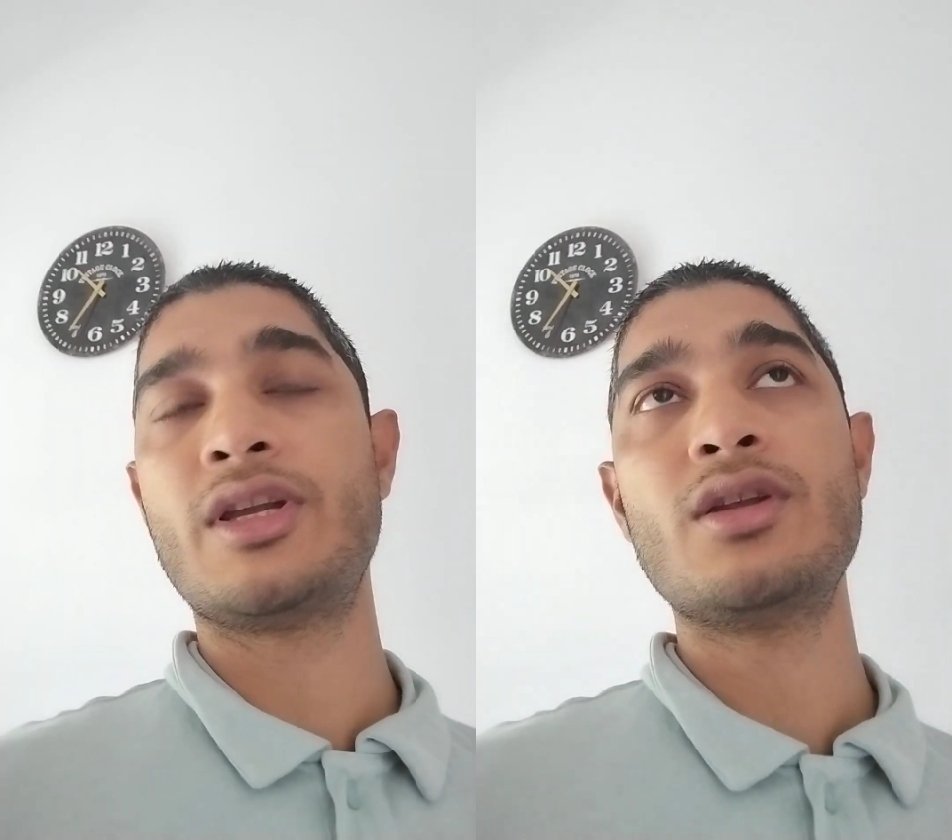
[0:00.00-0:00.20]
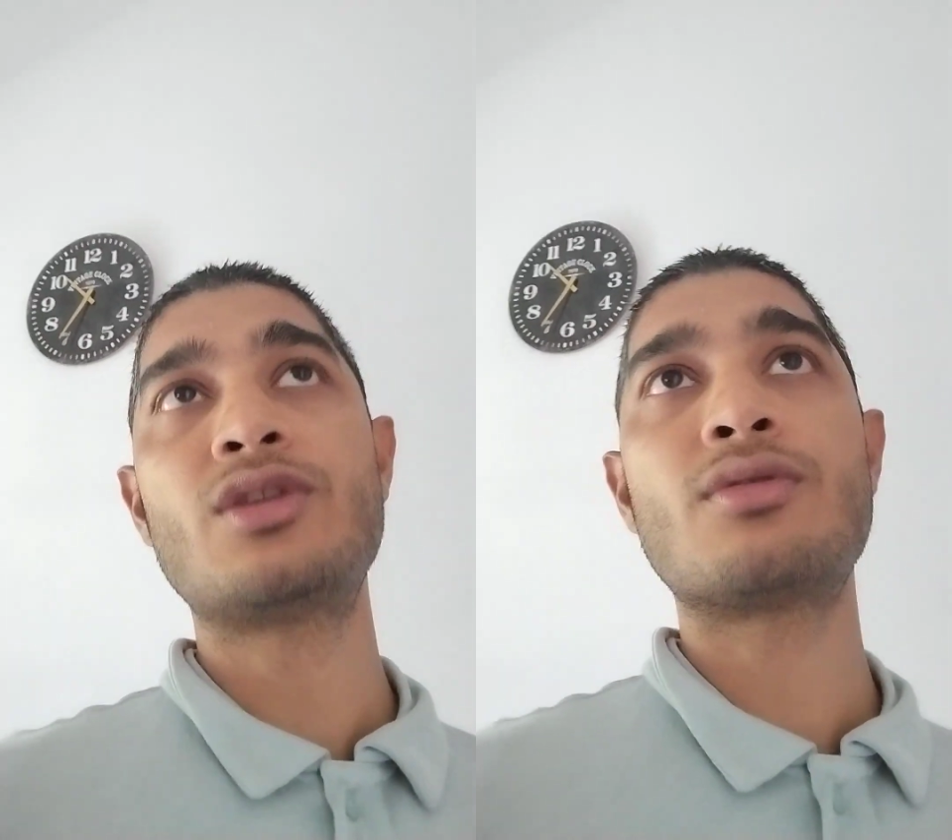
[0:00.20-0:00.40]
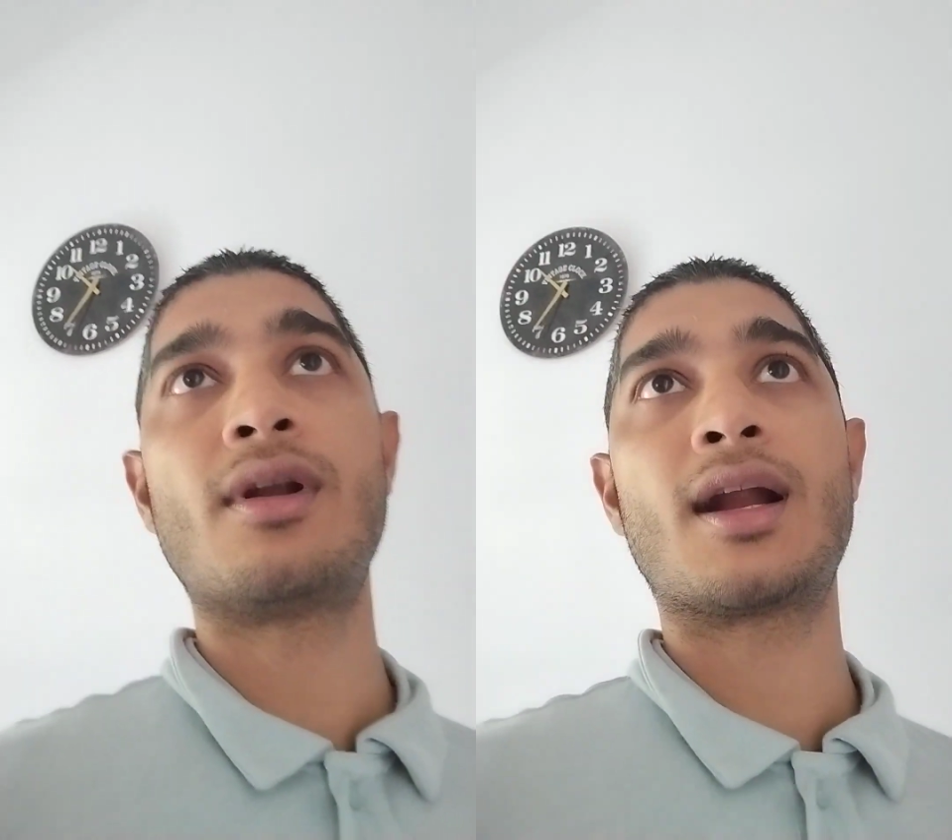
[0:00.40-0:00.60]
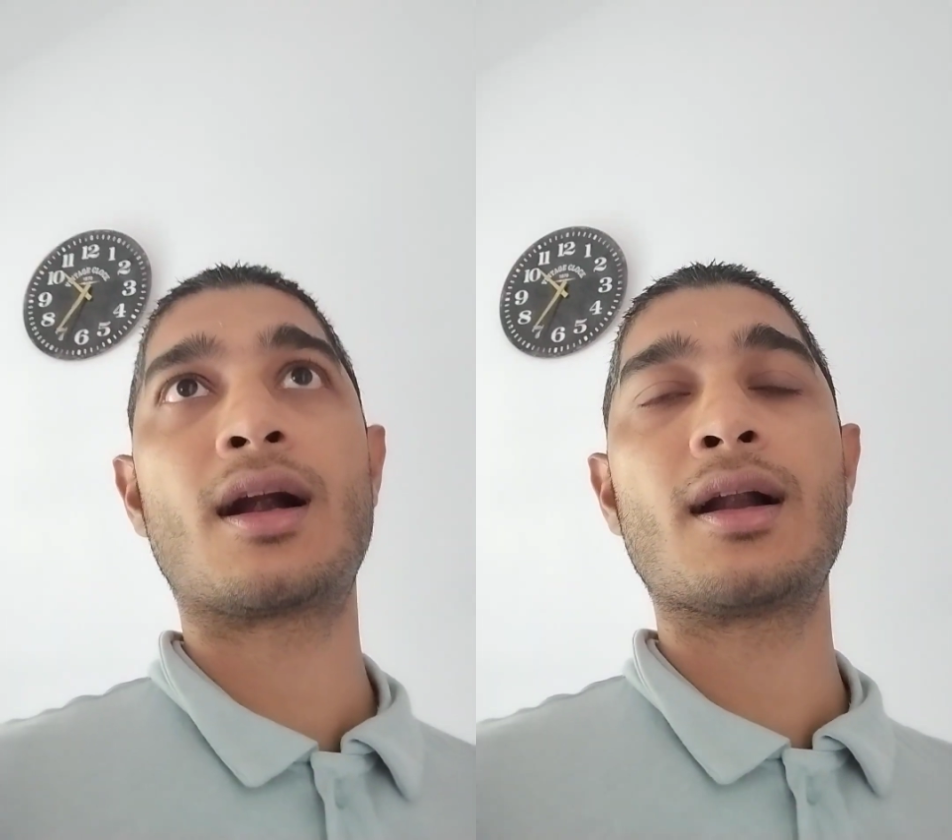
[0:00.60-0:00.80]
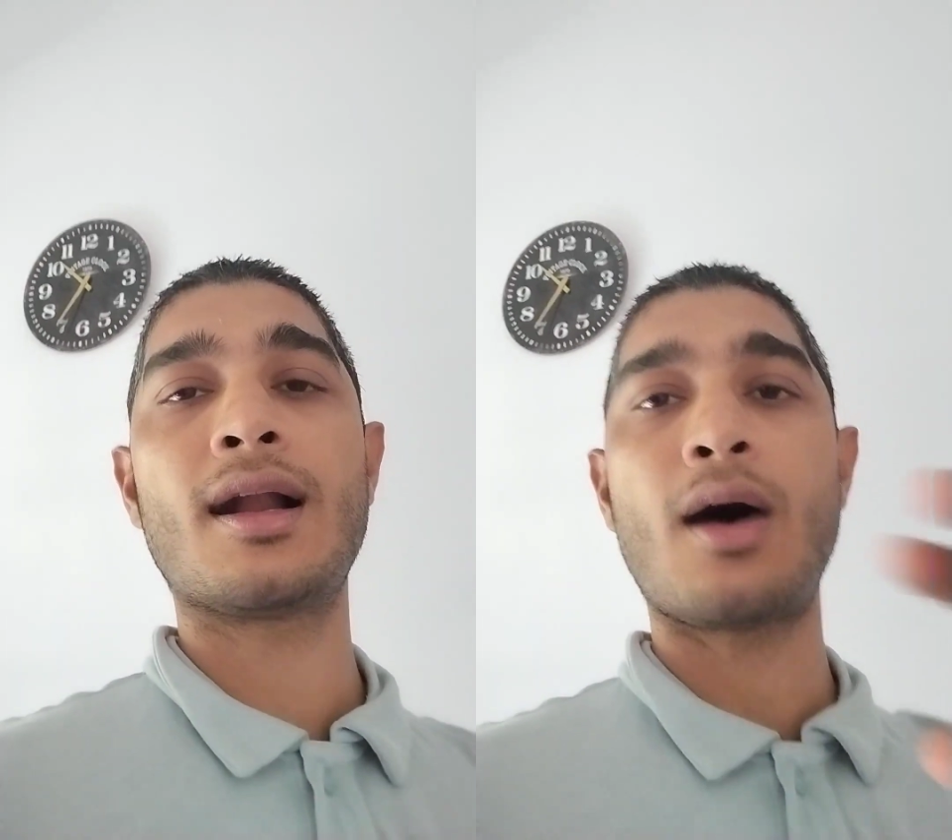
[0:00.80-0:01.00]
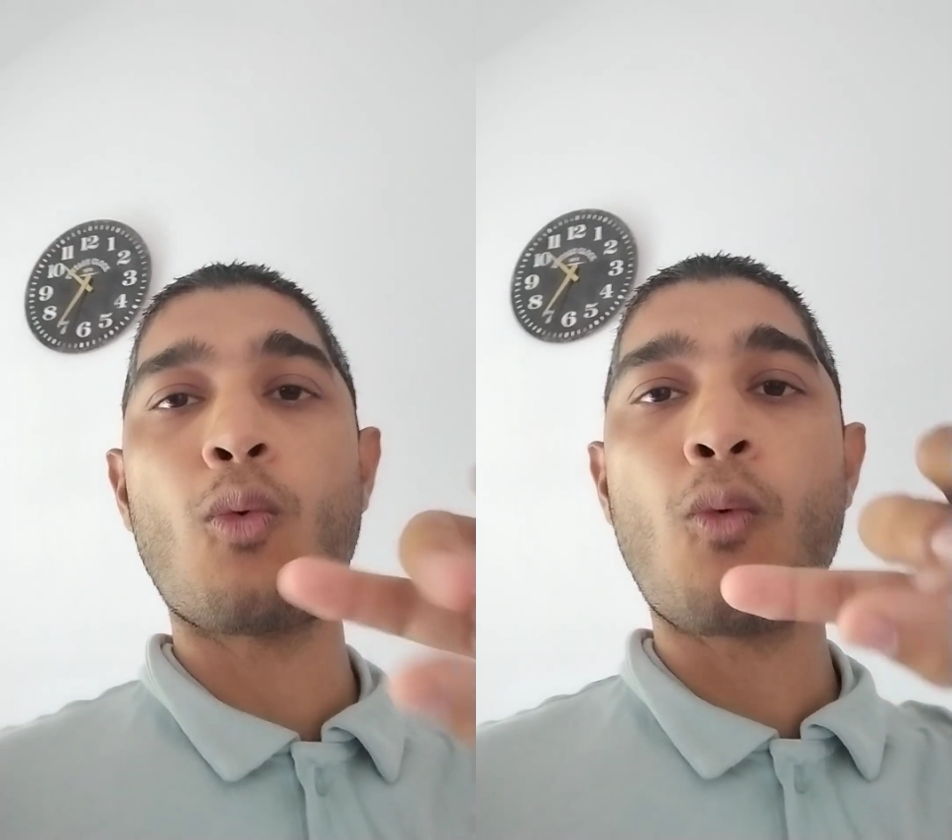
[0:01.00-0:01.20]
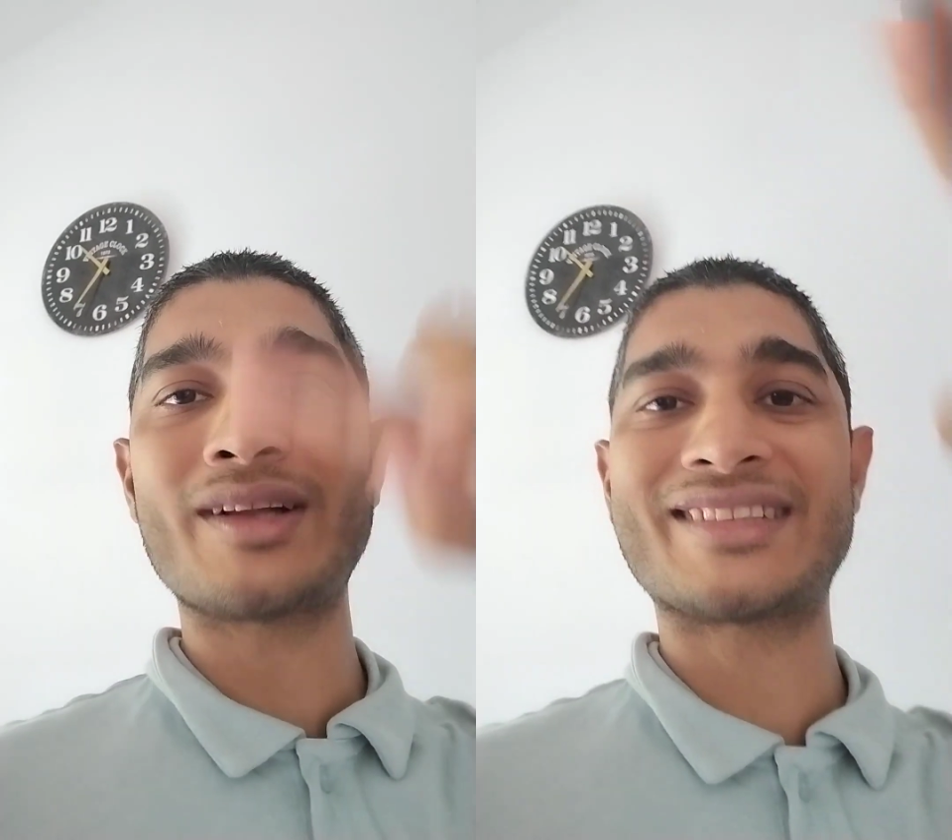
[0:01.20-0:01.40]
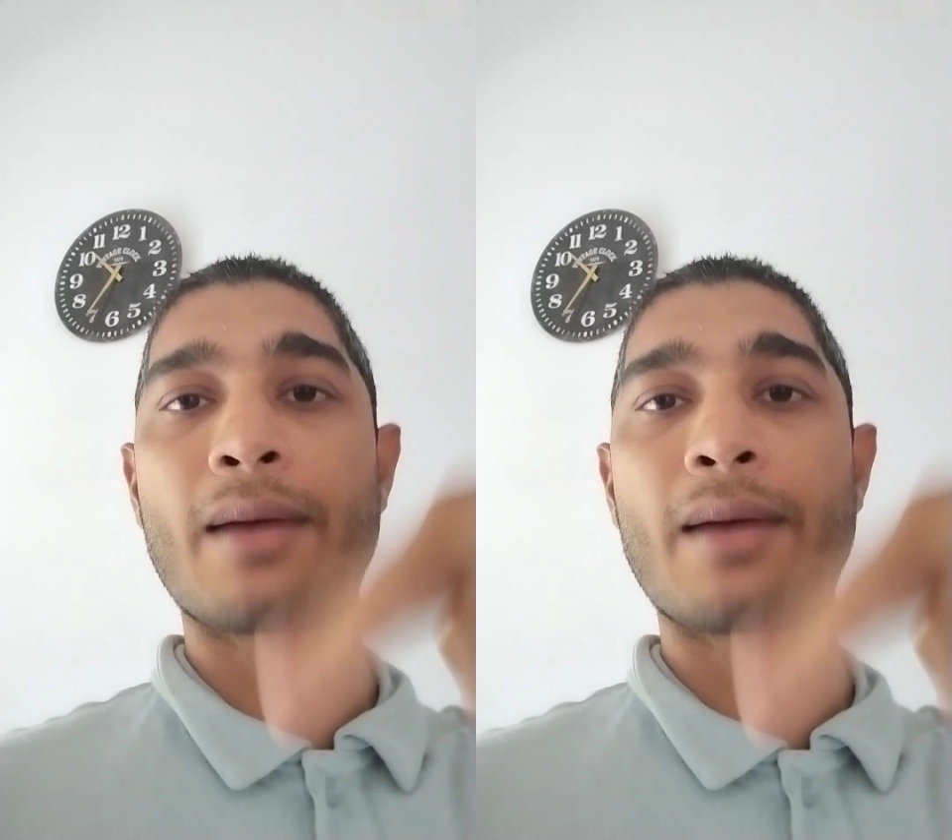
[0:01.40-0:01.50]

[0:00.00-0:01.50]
you need to learn what's